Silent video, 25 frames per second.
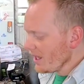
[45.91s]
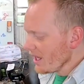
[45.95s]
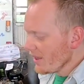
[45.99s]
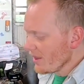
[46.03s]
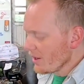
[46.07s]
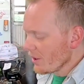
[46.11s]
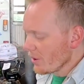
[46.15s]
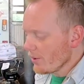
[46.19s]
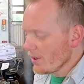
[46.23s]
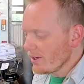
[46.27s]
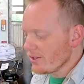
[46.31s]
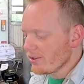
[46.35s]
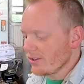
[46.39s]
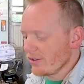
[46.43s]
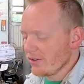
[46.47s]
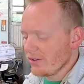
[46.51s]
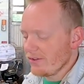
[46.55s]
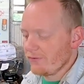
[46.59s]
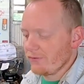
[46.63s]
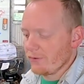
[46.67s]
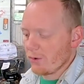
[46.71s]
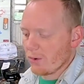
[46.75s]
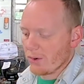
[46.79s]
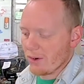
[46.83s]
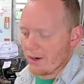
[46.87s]
They're originally
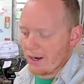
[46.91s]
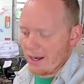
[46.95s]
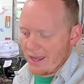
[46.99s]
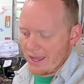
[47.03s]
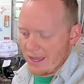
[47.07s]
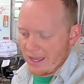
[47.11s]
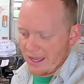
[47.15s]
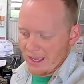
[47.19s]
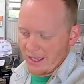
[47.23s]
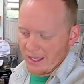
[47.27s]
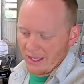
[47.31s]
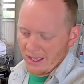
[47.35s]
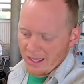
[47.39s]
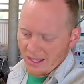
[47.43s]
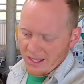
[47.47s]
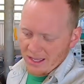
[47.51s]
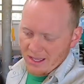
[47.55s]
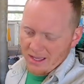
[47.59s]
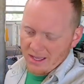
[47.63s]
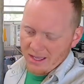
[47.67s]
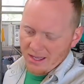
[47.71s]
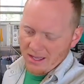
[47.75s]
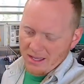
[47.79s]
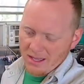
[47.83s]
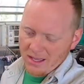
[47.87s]
for a
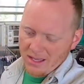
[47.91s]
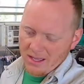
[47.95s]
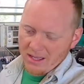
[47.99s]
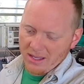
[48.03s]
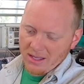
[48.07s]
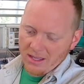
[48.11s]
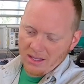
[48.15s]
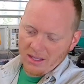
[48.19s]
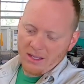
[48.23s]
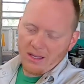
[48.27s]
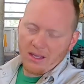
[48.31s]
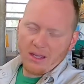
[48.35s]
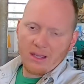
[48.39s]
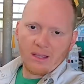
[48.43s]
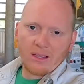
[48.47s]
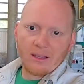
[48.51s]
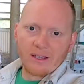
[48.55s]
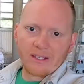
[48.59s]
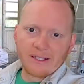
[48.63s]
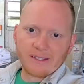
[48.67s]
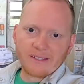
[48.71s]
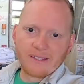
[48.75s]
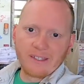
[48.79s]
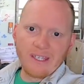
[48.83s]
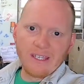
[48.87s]

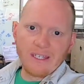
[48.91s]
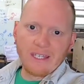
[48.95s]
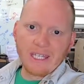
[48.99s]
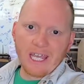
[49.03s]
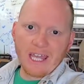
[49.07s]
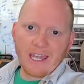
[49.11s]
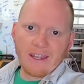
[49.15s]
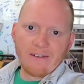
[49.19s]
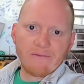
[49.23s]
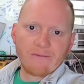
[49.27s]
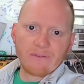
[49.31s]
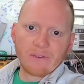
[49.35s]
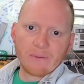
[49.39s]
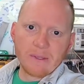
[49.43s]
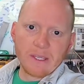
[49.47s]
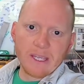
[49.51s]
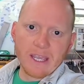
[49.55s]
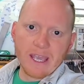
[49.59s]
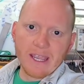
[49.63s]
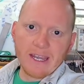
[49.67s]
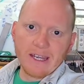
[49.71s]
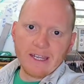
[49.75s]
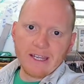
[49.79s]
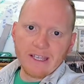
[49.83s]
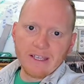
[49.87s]
C10 from the
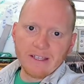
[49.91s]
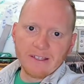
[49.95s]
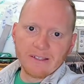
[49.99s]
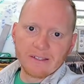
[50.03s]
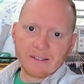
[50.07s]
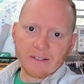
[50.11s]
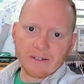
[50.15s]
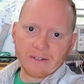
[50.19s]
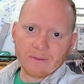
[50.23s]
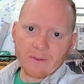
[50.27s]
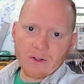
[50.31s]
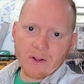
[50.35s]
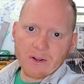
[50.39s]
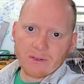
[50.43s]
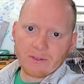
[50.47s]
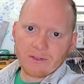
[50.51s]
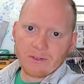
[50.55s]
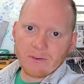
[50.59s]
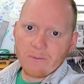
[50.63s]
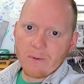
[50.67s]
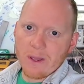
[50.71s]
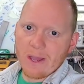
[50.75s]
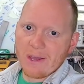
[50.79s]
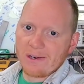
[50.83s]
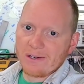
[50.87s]
80s. They're long
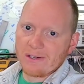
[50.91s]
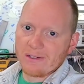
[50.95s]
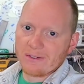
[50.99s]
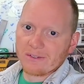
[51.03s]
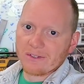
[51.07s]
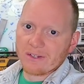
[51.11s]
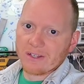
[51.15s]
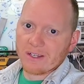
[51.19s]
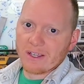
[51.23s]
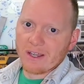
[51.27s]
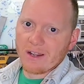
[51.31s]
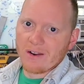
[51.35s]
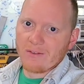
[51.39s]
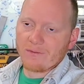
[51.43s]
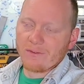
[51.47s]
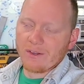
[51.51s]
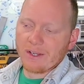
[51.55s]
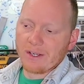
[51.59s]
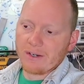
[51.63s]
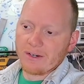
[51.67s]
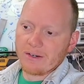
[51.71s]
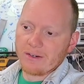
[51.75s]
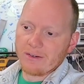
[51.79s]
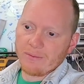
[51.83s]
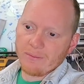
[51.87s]
tube headers, and I kind of
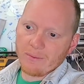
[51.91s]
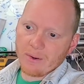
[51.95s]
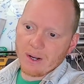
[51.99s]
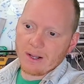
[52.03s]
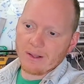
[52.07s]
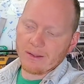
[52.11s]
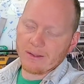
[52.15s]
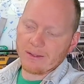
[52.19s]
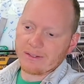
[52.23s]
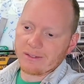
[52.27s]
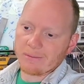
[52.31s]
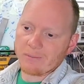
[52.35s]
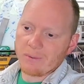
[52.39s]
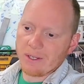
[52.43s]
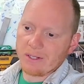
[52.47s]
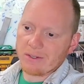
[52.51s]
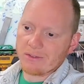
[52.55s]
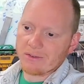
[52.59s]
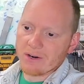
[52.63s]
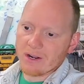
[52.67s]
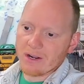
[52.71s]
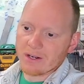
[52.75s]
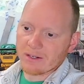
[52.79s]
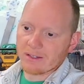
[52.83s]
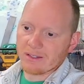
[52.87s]
figured, well, it's a big
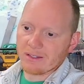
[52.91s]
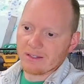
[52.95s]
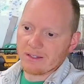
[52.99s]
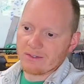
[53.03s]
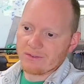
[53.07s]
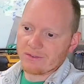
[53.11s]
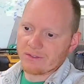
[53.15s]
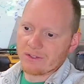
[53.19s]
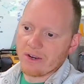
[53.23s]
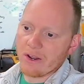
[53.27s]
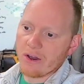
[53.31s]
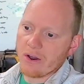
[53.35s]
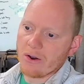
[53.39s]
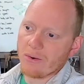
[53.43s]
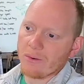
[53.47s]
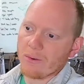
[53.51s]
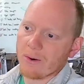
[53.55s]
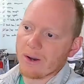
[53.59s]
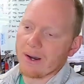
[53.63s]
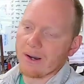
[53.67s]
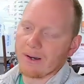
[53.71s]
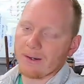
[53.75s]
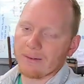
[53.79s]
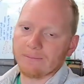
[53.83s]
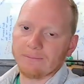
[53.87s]
truck and there's
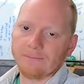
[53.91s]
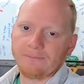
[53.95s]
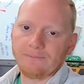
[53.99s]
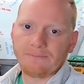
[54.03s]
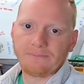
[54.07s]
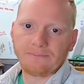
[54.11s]
no